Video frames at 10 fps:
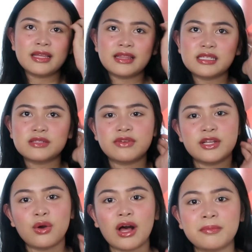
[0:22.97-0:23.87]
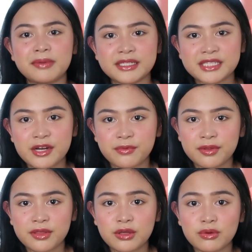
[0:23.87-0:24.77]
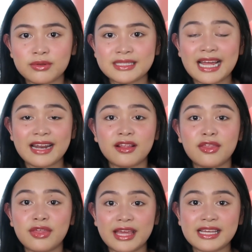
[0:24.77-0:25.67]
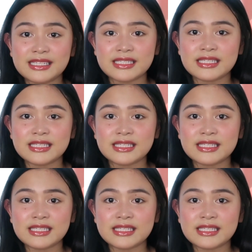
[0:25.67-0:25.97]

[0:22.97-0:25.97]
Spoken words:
In this video, I'll be sharing with you 10 things